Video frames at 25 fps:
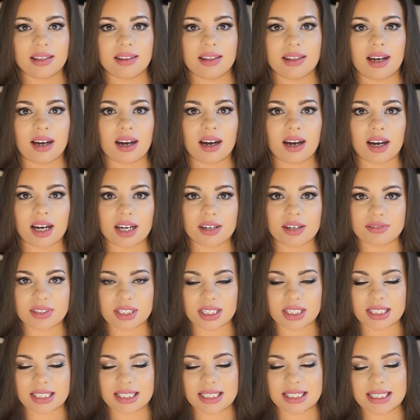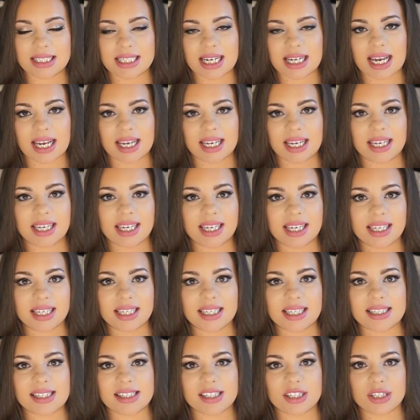that I've done today
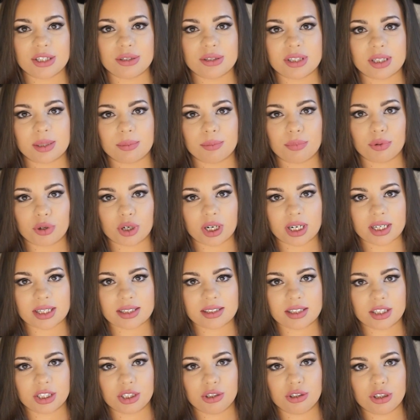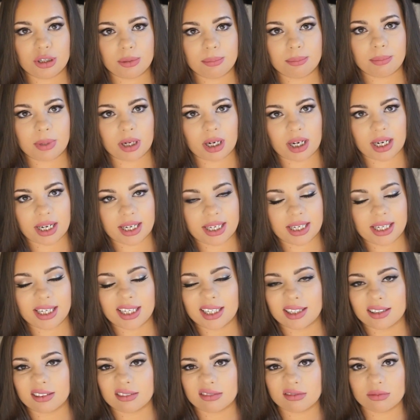is using products that you can buy
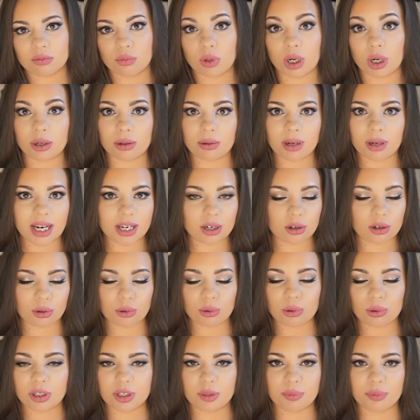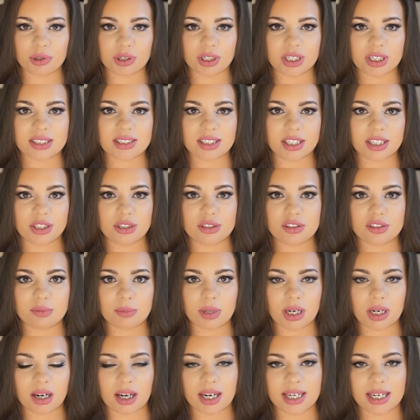in, well, I got all of the products I use
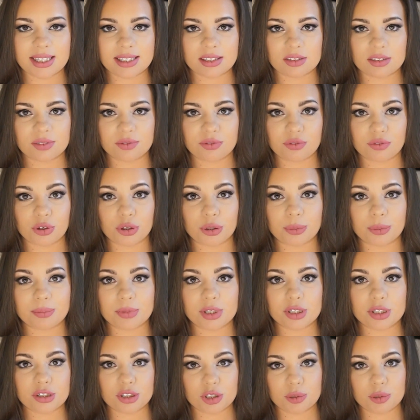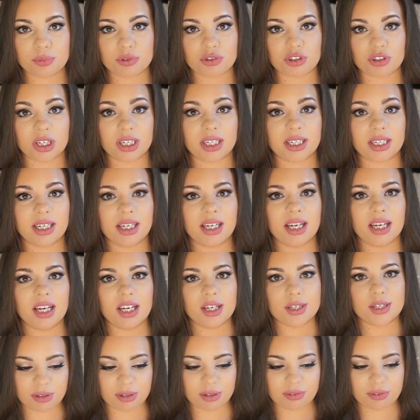for my eyes from Superdrug.
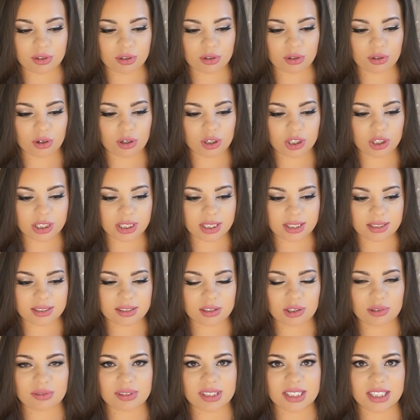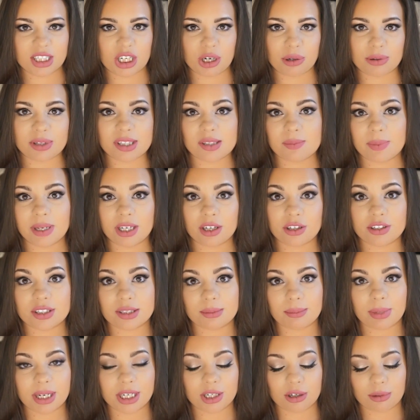If you're not looking to obviously go and spend
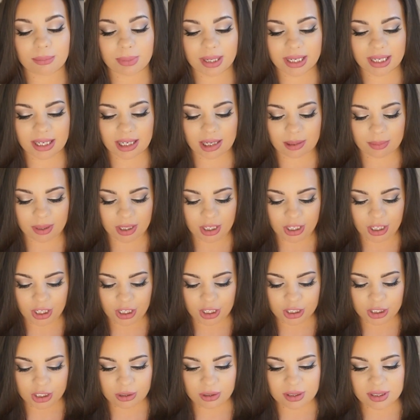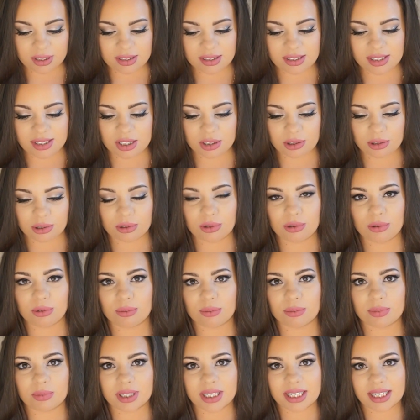loads of money on makeup, you can still